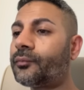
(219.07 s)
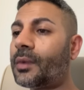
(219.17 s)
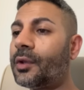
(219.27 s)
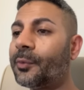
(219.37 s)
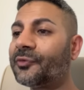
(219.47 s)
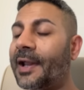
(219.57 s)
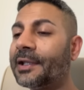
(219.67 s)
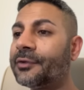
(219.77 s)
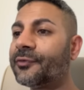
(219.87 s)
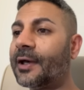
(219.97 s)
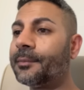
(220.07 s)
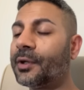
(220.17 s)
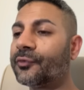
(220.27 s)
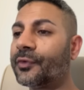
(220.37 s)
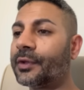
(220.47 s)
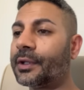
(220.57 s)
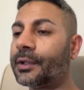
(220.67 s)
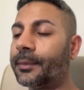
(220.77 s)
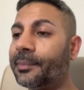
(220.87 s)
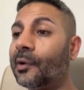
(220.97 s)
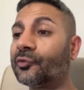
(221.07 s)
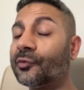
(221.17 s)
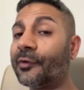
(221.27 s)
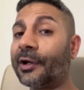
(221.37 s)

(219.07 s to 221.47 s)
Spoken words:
They were slightly concerned because it blocked up very